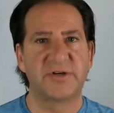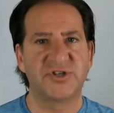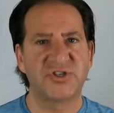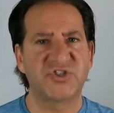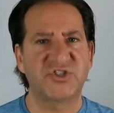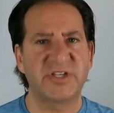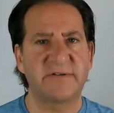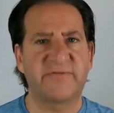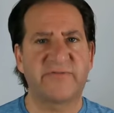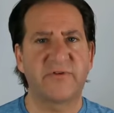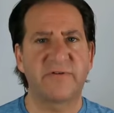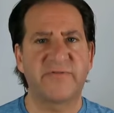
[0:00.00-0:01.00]
Just sit
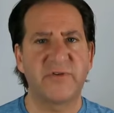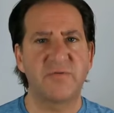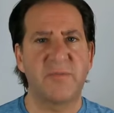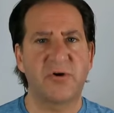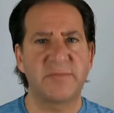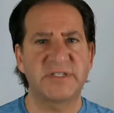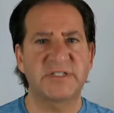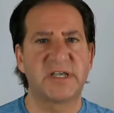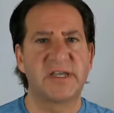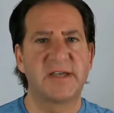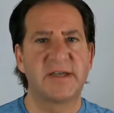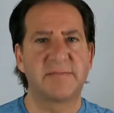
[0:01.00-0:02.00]
for a few moments
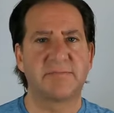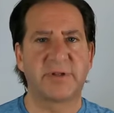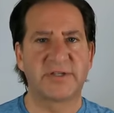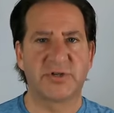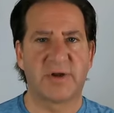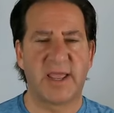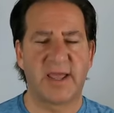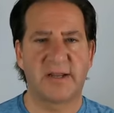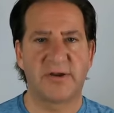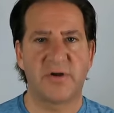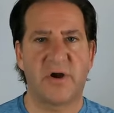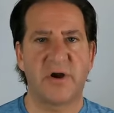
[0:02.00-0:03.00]
place your hand
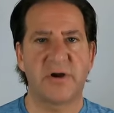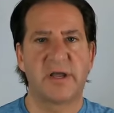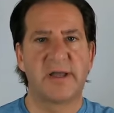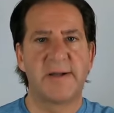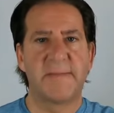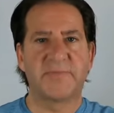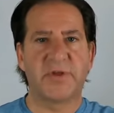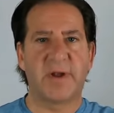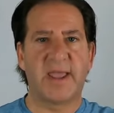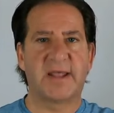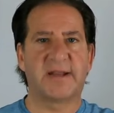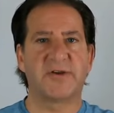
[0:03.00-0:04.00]
on your heart, your
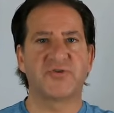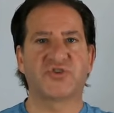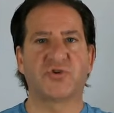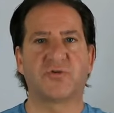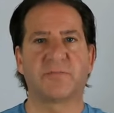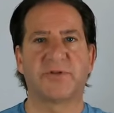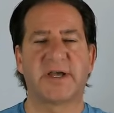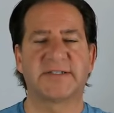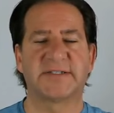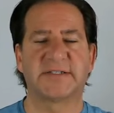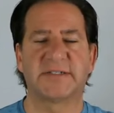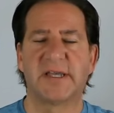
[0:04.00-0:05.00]
hand on your solar
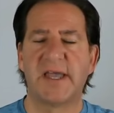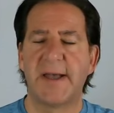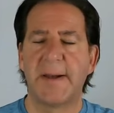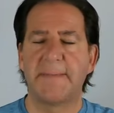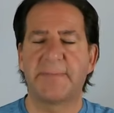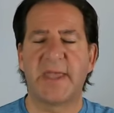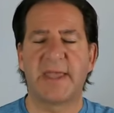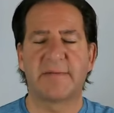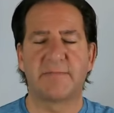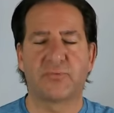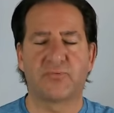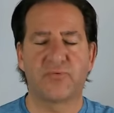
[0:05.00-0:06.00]
plexus,
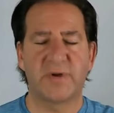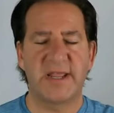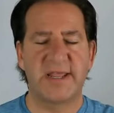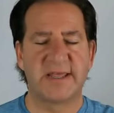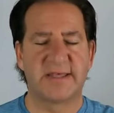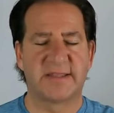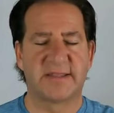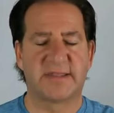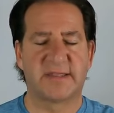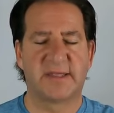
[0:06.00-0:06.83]
and breathe.